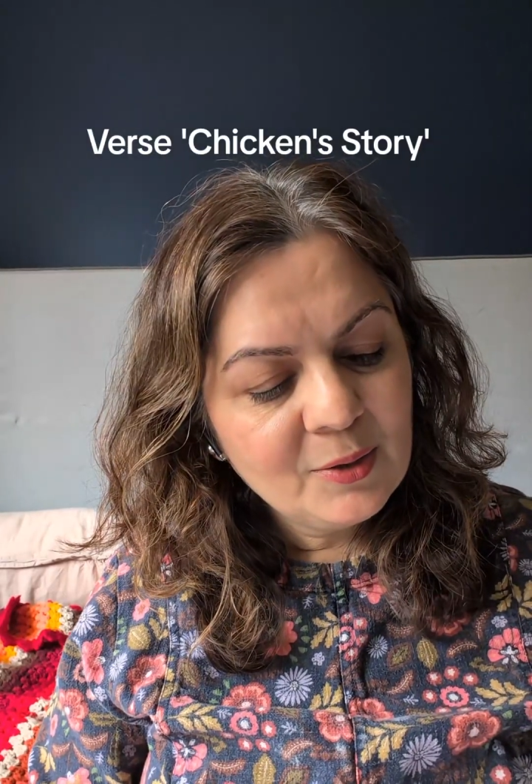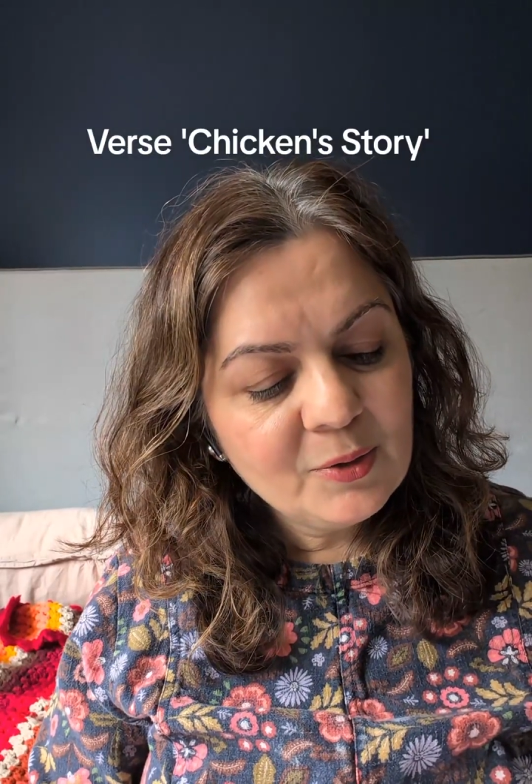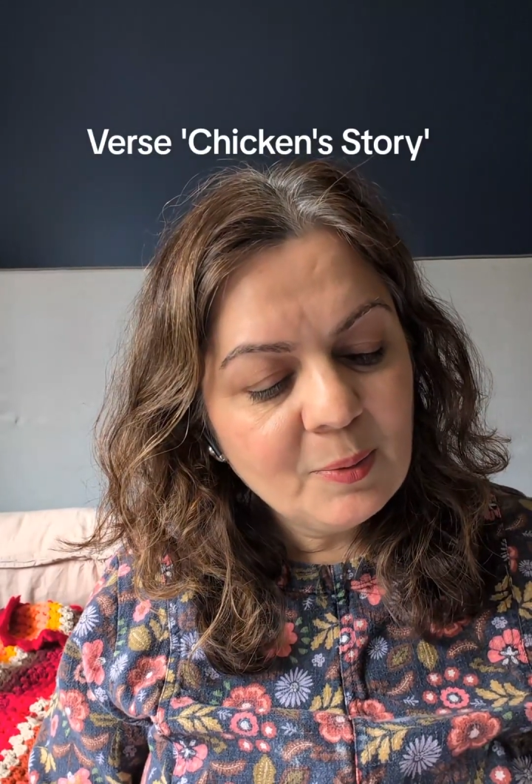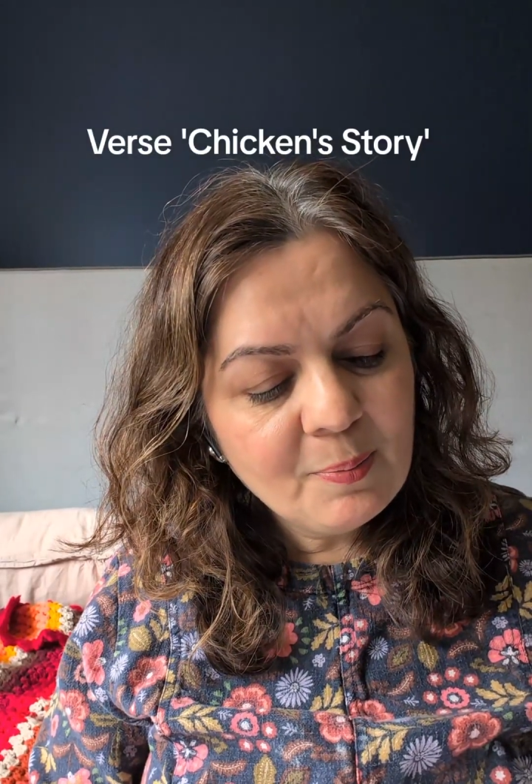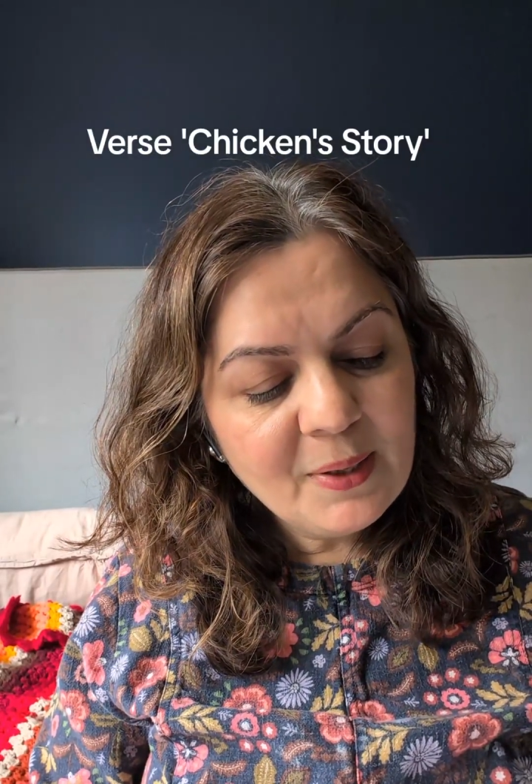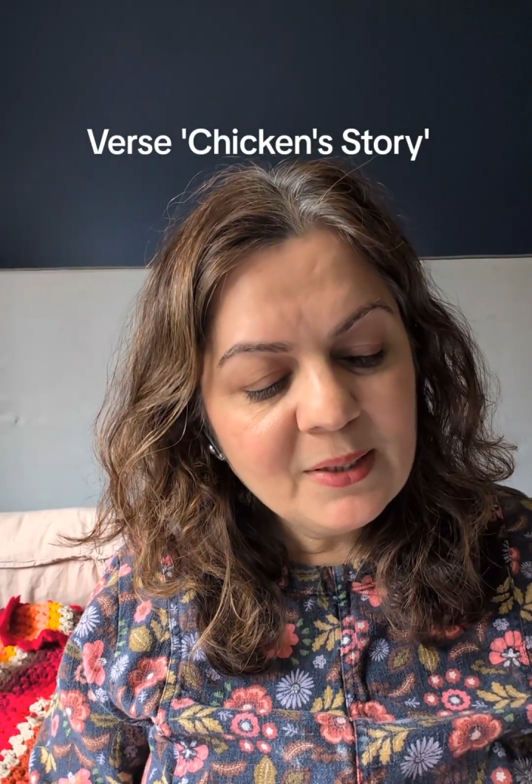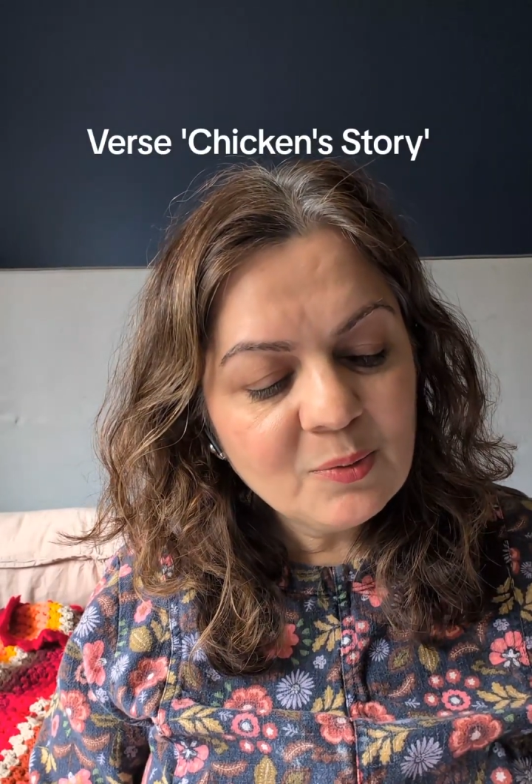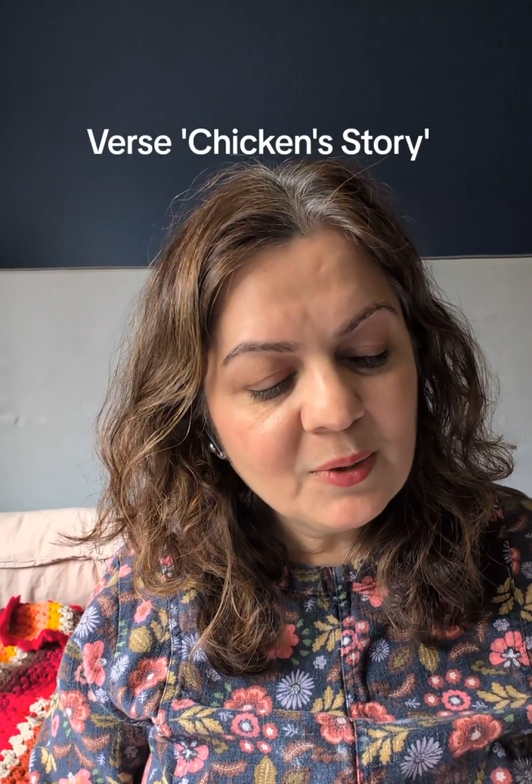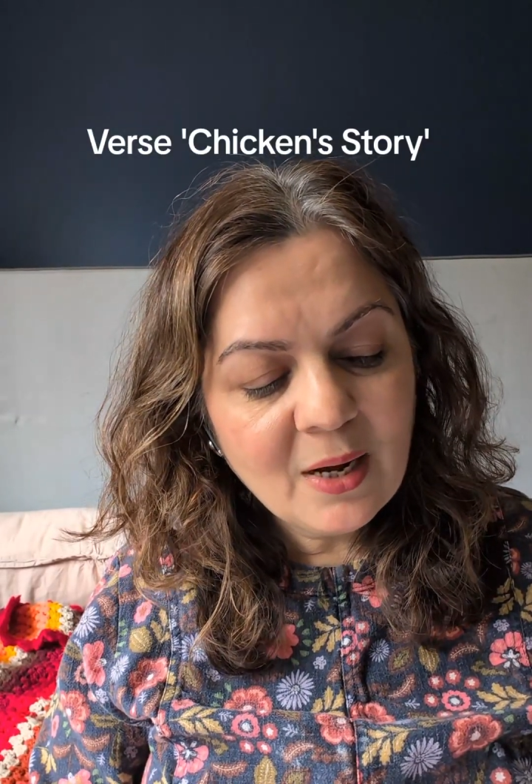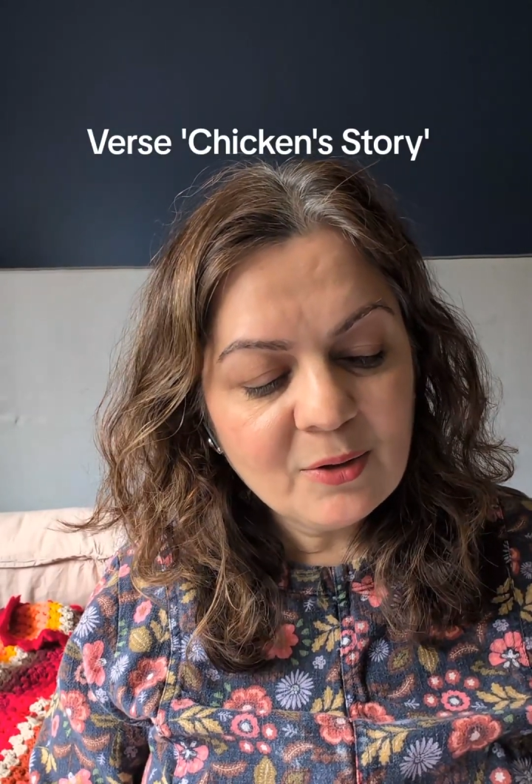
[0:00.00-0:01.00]
to the
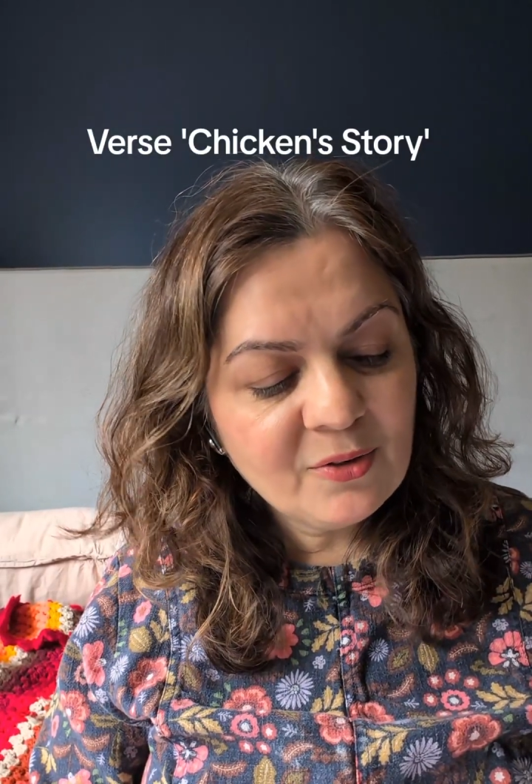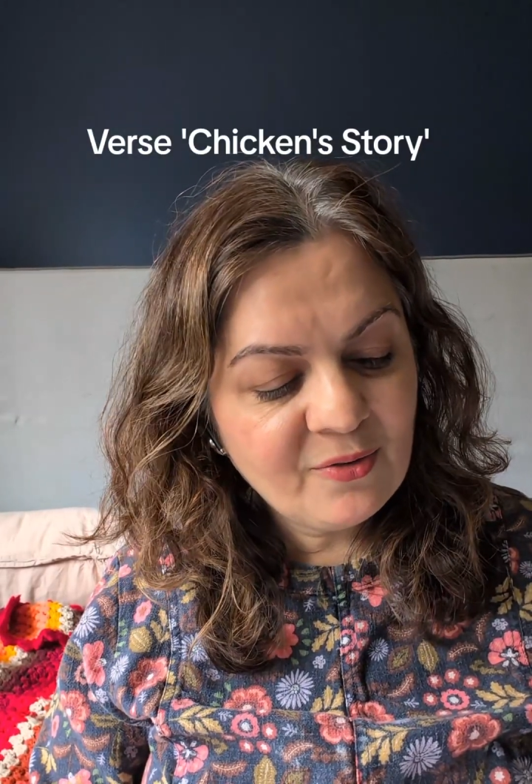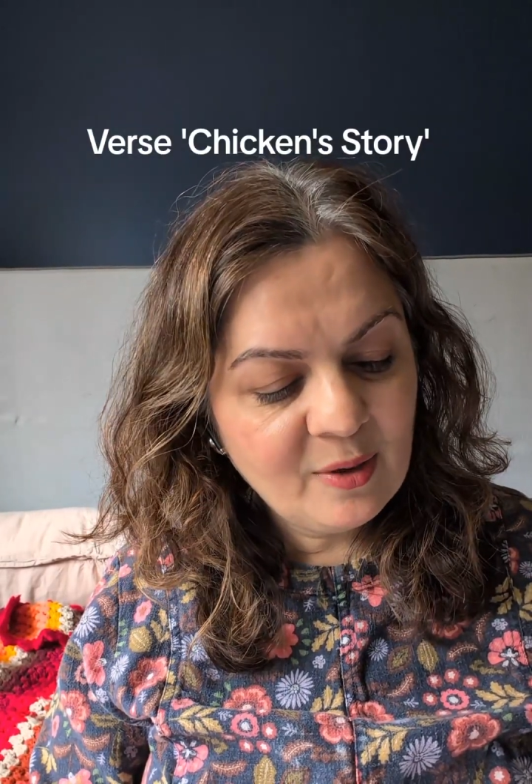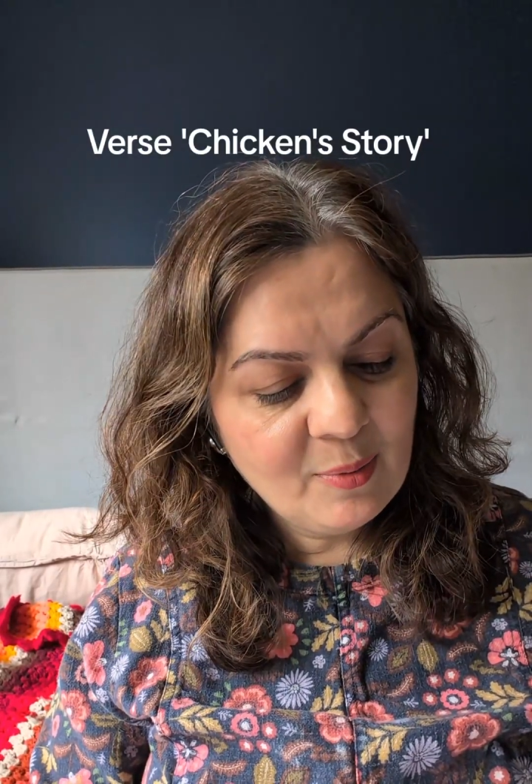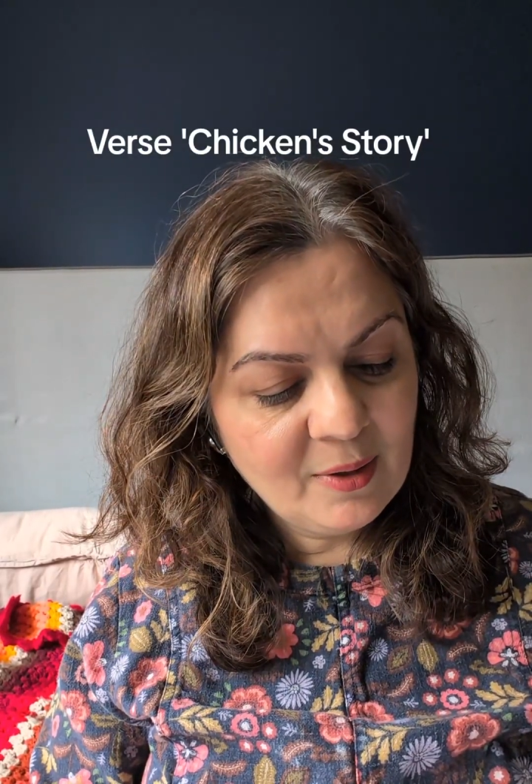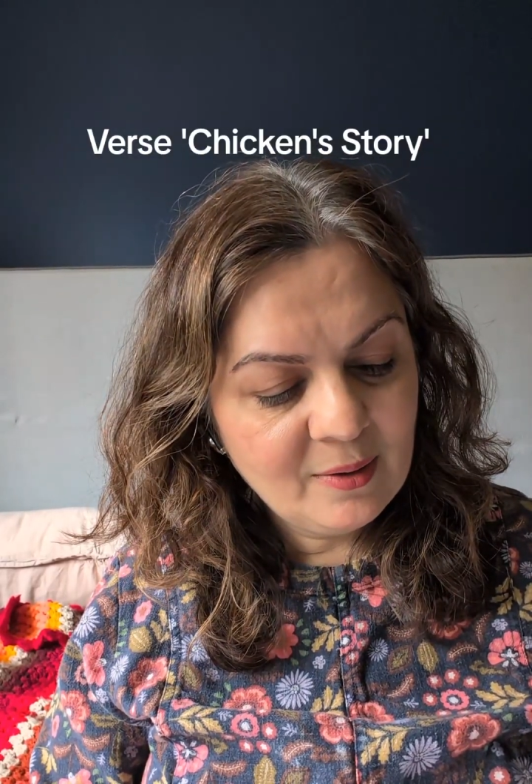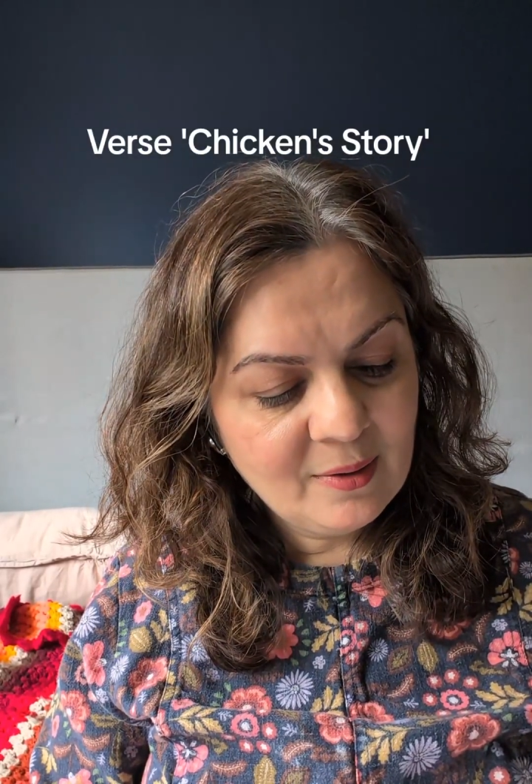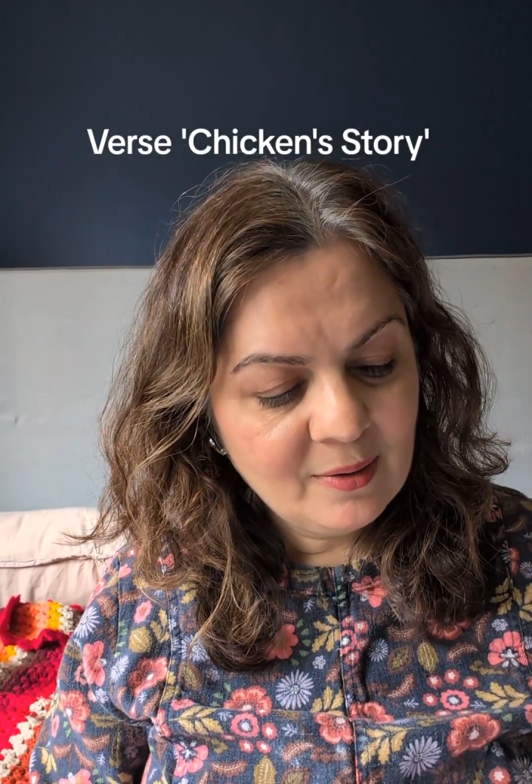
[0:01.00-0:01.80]
piece without a fable.